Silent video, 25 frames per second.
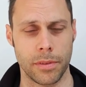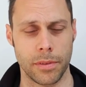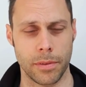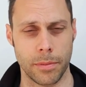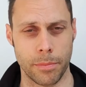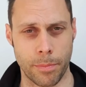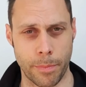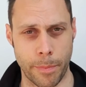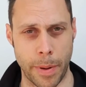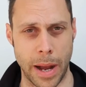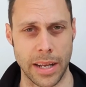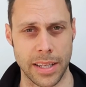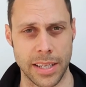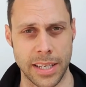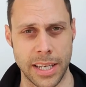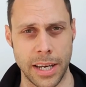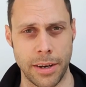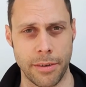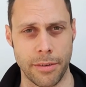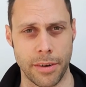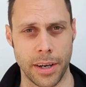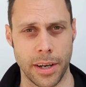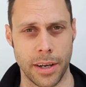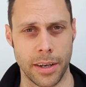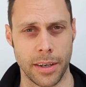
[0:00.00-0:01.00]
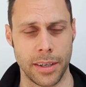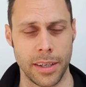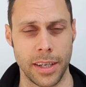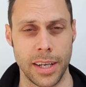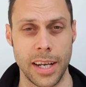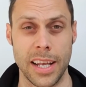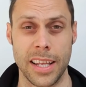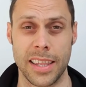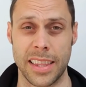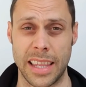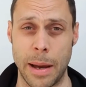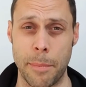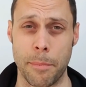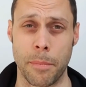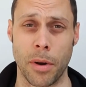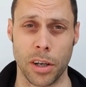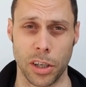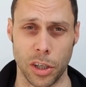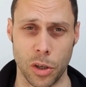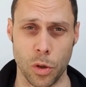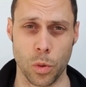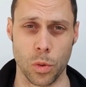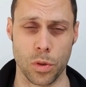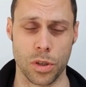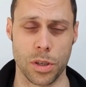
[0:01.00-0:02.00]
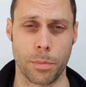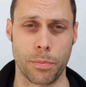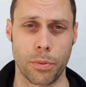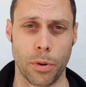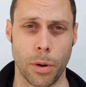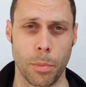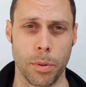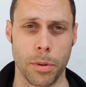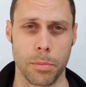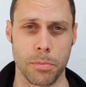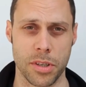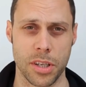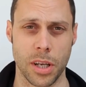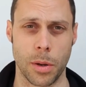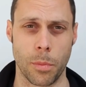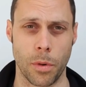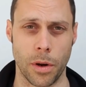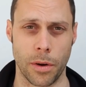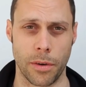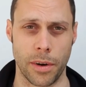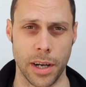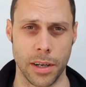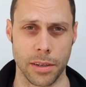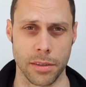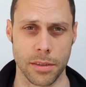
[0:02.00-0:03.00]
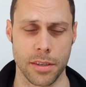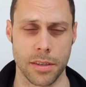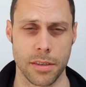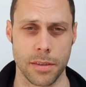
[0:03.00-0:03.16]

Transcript: bacteria, that might cause a problem somewhere else.